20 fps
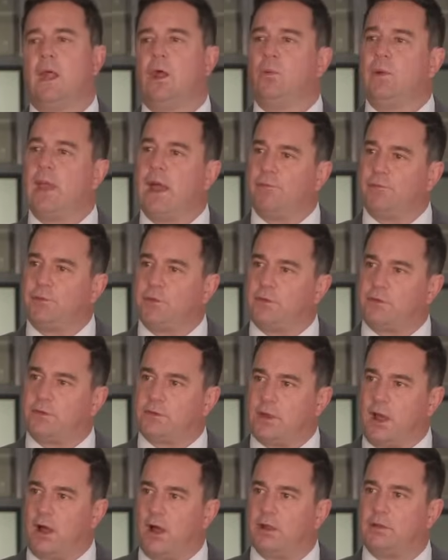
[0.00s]
we have to
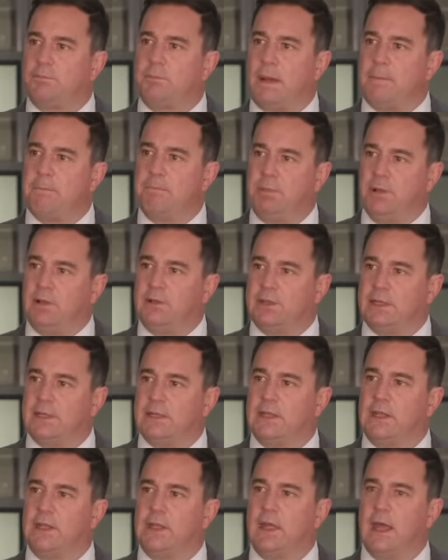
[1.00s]
start by
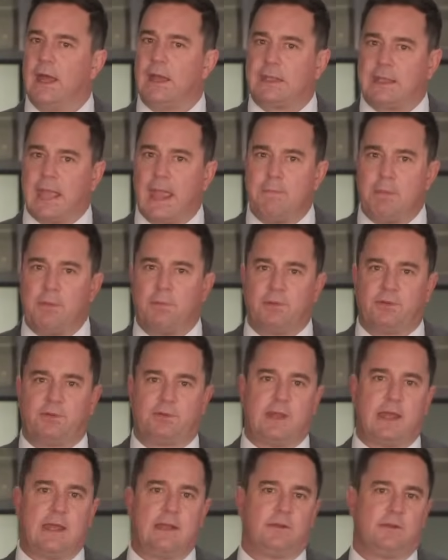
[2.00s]
building a capable
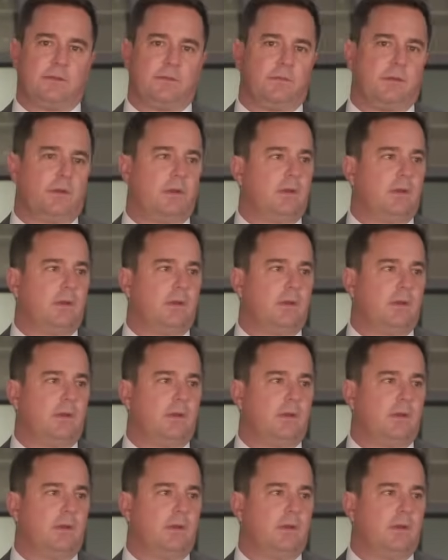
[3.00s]
state.